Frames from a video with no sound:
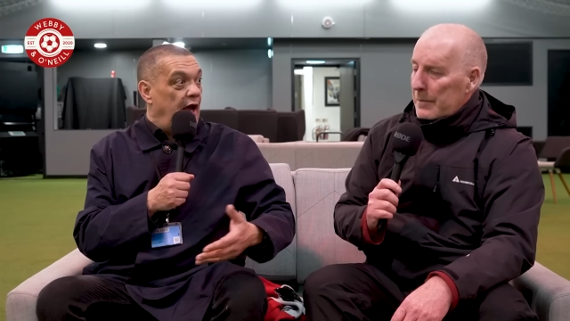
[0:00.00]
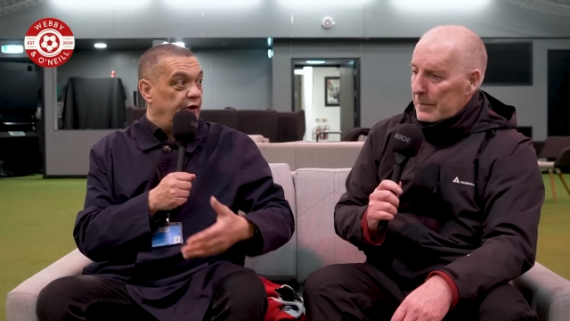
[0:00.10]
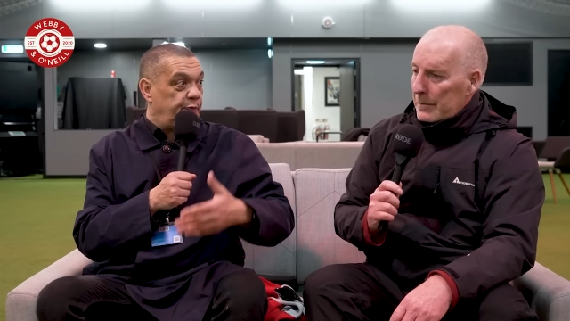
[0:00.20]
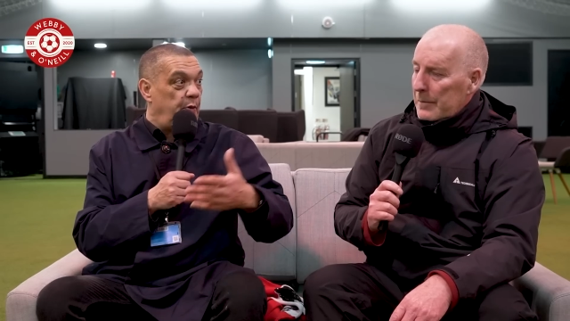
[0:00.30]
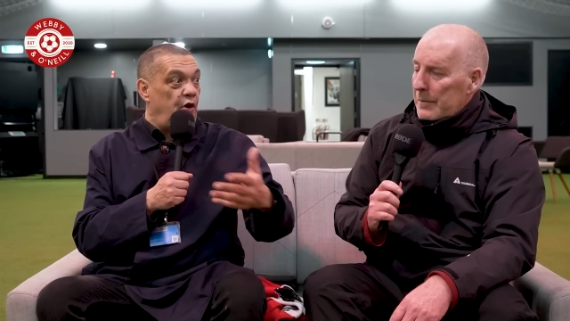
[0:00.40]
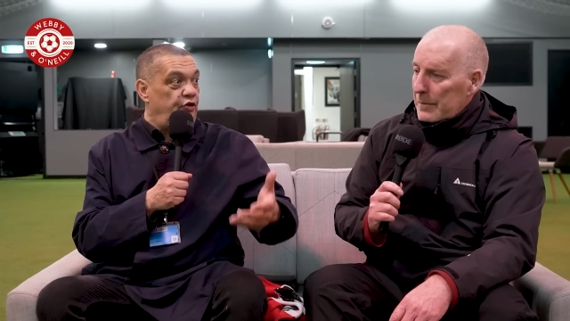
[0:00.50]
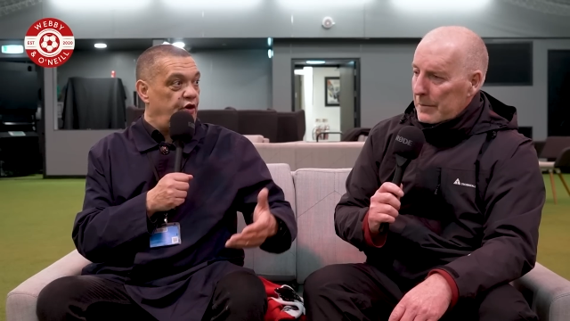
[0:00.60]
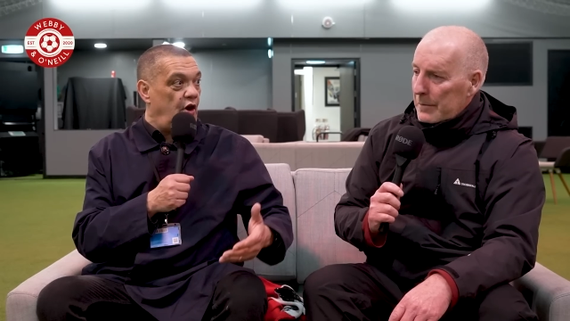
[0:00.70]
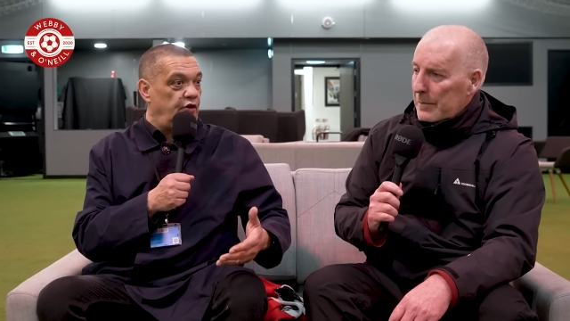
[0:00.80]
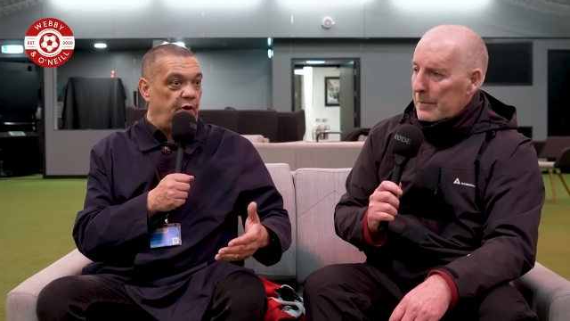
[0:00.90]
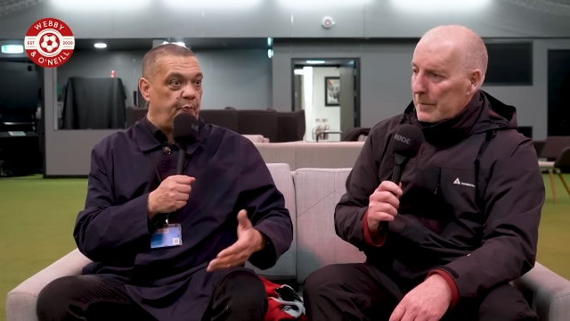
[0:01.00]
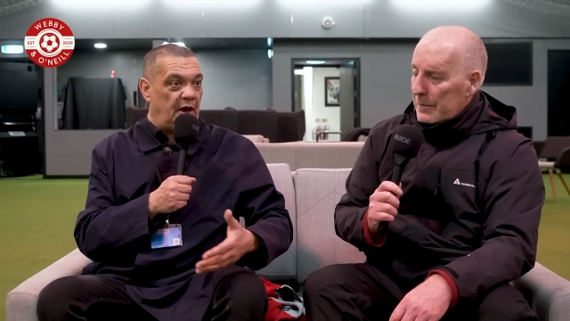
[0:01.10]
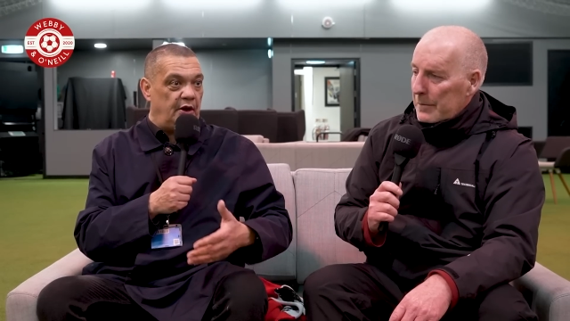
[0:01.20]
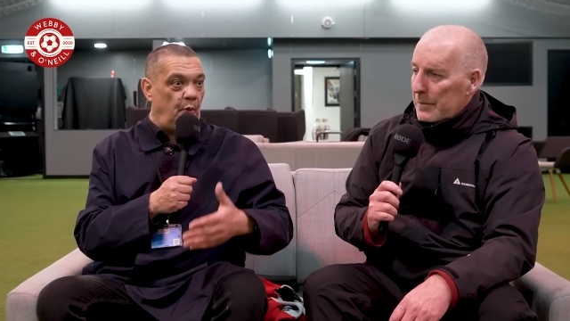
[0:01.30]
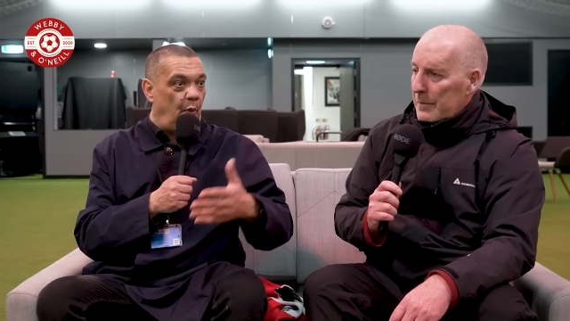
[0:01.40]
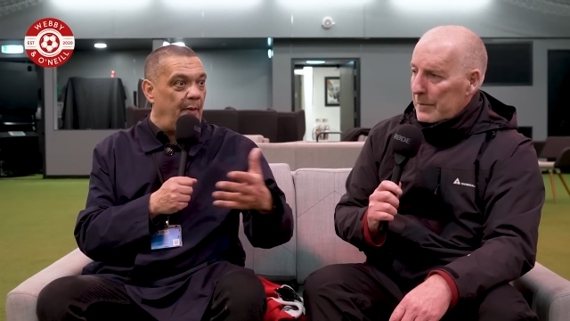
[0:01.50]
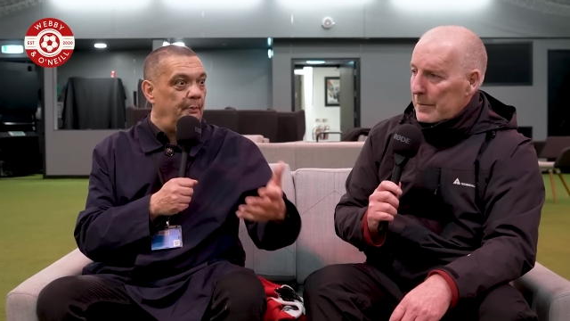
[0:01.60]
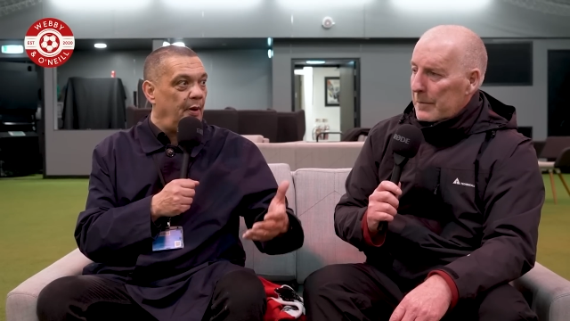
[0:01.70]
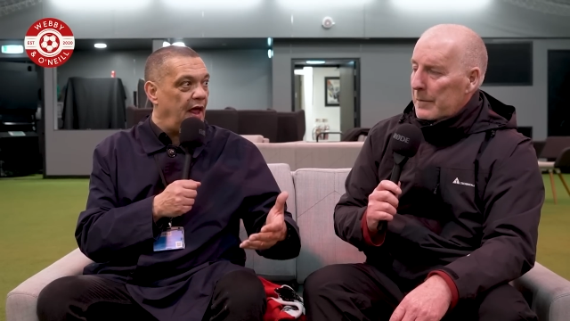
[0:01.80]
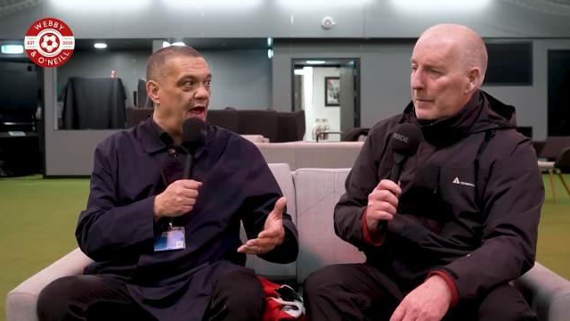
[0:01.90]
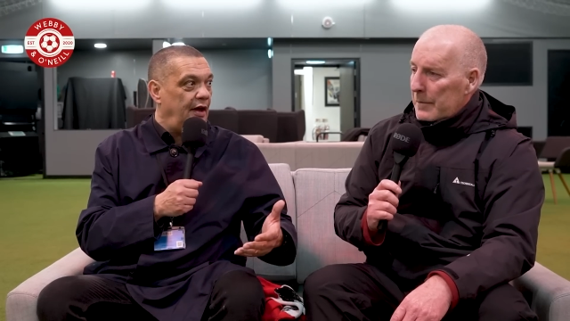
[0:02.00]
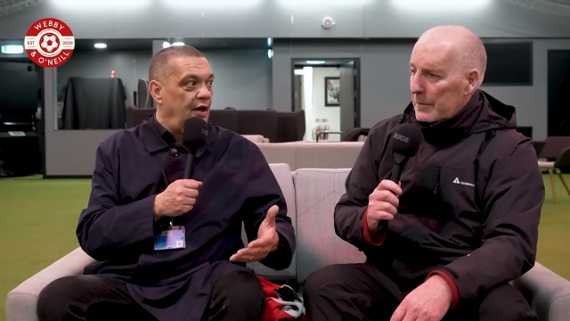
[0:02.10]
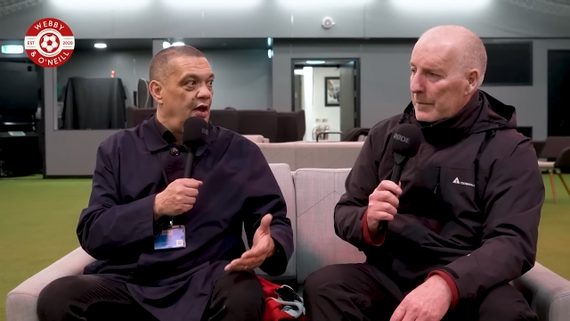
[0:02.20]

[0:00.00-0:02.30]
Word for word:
Speaker 1: It spurs you on. You're playing at Wembley.